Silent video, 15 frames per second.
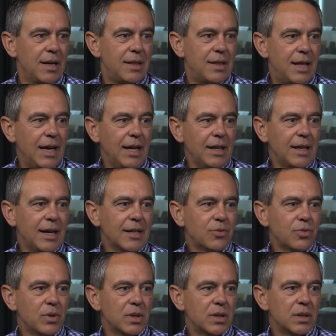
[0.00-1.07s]
then that
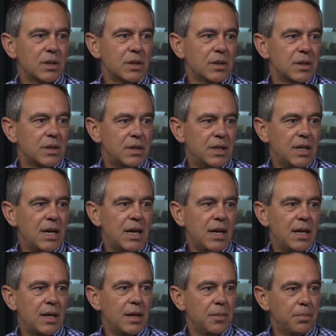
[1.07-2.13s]
will
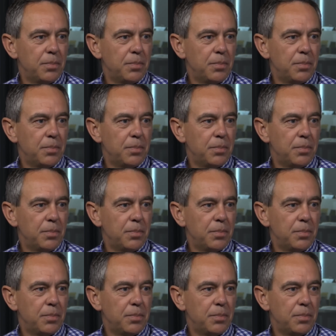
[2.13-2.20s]
really